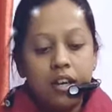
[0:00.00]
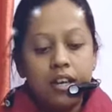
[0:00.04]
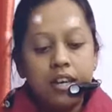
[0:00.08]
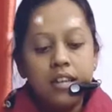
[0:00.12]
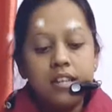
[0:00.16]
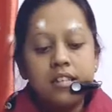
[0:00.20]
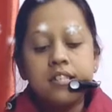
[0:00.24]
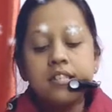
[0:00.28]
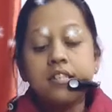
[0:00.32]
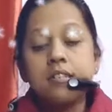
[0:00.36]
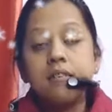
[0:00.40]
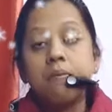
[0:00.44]
He
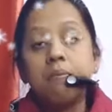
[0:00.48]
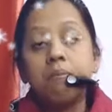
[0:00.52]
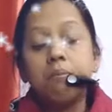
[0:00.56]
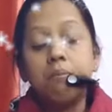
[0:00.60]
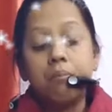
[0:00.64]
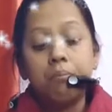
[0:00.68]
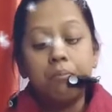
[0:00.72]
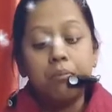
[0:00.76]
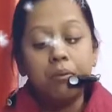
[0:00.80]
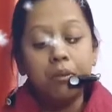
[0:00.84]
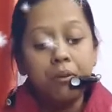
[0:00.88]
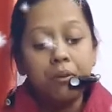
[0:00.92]
is a
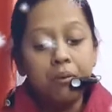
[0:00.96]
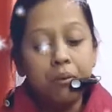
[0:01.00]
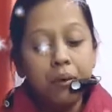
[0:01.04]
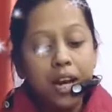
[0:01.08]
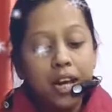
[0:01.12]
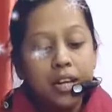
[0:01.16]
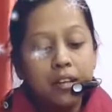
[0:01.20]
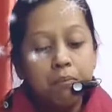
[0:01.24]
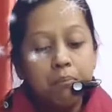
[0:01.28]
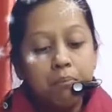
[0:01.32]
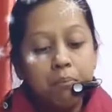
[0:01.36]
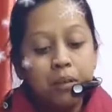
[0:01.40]

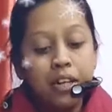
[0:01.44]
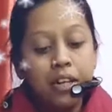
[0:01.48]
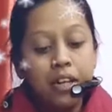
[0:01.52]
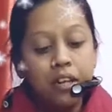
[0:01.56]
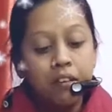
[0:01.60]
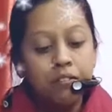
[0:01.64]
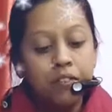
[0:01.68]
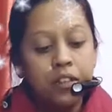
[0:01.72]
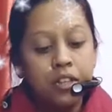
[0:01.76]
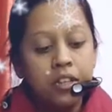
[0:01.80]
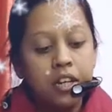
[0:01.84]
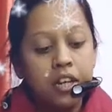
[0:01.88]
great
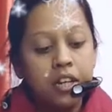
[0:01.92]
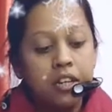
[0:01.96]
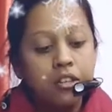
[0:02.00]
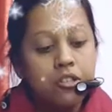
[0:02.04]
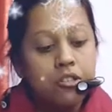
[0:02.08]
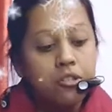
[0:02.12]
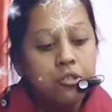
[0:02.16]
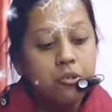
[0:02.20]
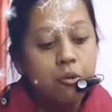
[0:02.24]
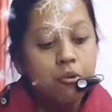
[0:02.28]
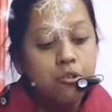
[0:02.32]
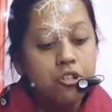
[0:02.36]
believer in
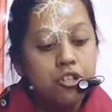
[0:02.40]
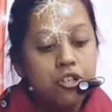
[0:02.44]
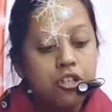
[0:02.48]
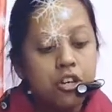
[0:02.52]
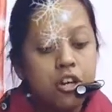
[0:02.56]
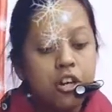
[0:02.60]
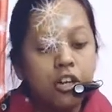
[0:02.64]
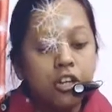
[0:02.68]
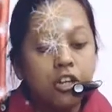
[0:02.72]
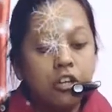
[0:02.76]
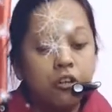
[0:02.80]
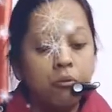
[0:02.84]
social
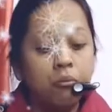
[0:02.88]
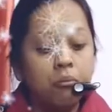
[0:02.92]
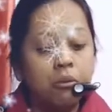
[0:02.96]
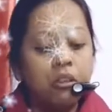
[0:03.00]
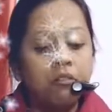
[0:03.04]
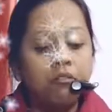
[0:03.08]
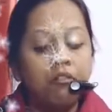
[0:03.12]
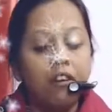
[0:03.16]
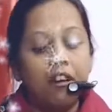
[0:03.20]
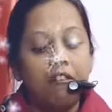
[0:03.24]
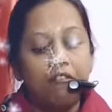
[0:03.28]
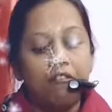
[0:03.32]
and
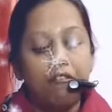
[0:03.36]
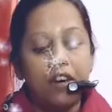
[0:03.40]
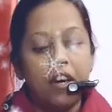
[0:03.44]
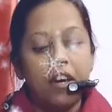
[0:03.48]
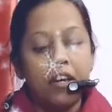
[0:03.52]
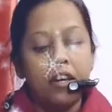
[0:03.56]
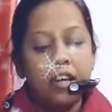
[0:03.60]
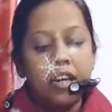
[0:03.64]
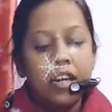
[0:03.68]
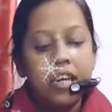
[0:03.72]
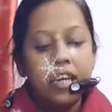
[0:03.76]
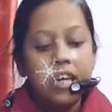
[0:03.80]
human
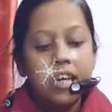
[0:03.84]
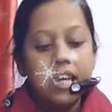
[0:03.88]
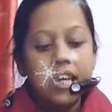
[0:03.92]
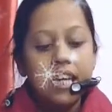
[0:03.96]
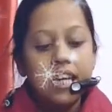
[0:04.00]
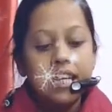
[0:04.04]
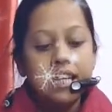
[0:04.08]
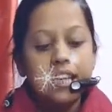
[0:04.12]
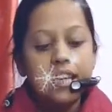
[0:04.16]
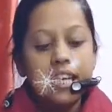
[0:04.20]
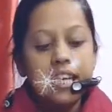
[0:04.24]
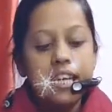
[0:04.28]
welfare.
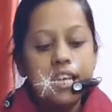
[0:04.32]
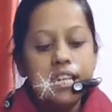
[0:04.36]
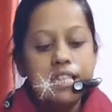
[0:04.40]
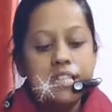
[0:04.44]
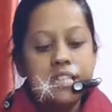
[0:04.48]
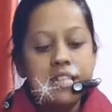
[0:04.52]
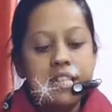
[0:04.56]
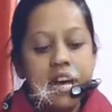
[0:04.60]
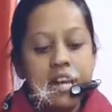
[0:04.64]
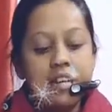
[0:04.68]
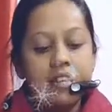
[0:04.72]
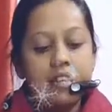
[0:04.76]
He
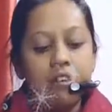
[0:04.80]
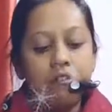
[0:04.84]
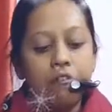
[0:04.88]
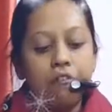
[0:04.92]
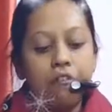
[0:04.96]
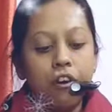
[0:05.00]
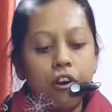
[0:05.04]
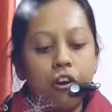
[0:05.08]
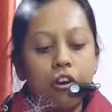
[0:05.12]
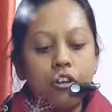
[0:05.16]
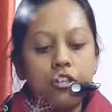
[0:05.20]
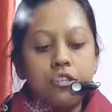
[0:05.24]
thinks that the
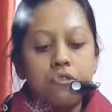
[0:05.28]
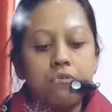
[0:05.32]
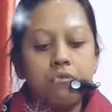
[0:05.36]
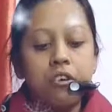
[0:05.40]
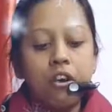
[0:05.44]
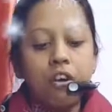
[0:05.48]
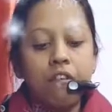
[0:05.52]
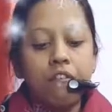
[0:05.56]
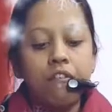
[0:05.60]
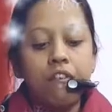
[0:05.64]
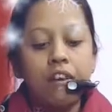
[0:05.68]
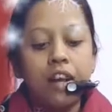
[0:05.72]

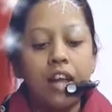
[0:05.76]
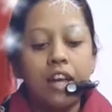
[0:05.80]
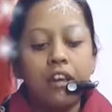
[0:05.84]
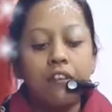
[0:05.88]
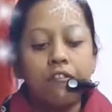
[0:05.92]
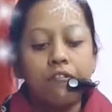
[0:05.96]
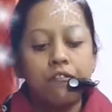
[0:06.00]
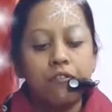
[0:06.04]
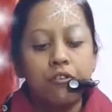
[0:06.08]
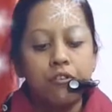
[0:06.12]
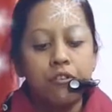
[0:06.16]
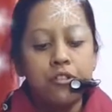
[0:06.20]
philosophy of
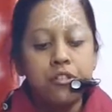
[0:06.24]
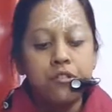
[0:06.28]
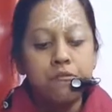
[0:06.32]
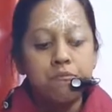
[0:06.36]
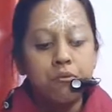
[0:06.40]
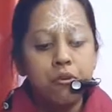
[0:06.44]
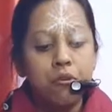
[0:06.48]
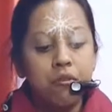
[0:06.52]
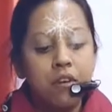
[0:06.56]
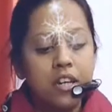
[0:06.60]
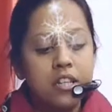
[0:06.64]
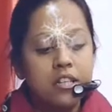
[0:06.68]
life force
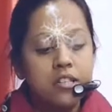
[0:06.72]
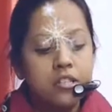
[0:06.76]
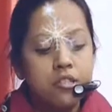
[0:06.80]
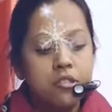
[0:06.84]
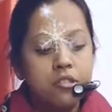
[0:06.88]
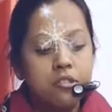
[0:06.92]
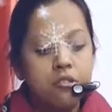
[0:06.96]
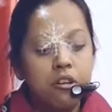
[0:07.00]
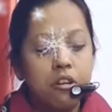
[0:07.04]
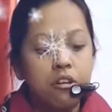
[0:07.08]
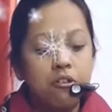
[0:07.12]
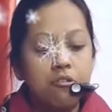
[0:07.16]
provides a
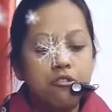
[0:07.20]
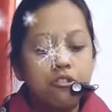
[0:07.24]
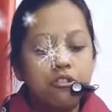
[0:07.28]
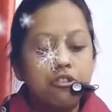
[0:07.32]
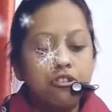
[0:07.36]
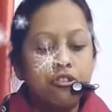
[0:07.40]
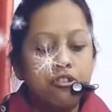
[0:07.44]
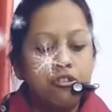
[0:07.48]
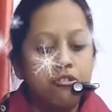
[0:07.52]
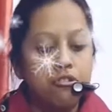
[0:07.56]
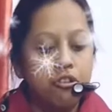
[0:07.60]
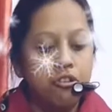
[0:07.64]

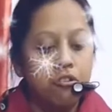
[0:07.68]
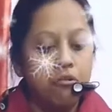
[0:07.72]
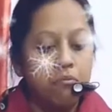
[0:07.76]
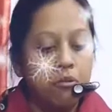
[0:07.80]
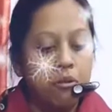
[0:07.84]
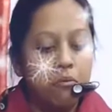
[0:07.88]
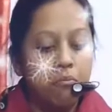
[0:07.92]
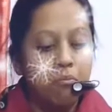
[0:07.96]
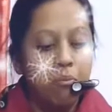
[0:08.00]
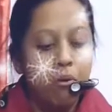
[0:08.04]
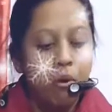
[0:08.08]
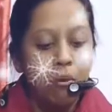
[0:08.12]
solution to
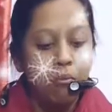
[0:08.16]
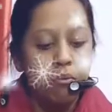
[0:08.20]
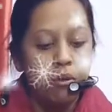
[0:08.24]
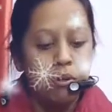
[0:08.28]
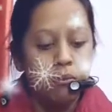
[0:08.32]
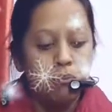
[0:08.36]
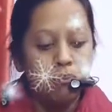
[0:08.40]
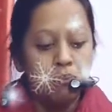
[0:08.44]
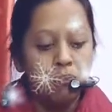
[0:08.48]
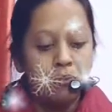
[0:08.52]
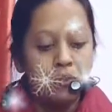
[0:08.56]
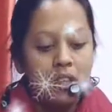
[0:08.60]
human
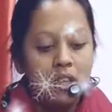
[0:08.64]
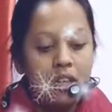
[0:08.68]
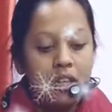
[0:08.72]
problem.